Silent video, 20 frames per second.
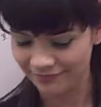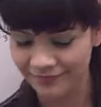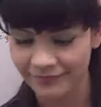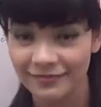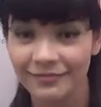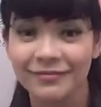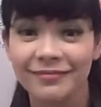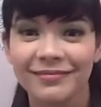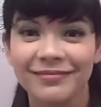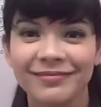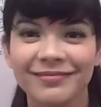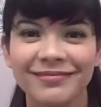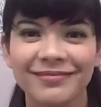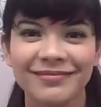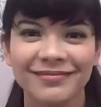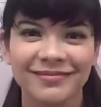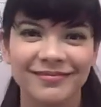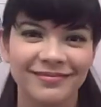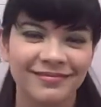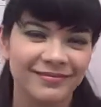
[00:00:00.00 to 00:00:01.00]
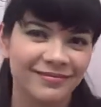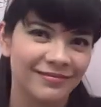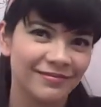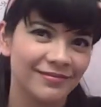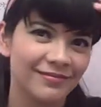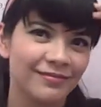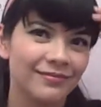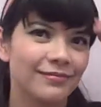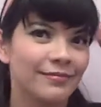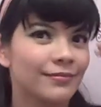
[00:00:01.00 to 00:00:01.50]

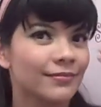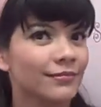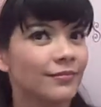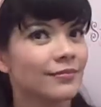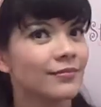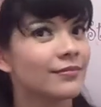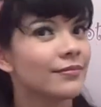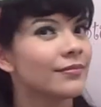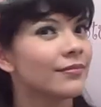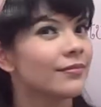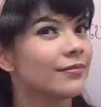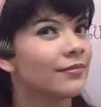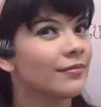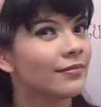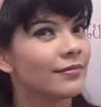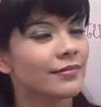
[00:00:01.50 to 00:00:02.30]
Nobody speaks.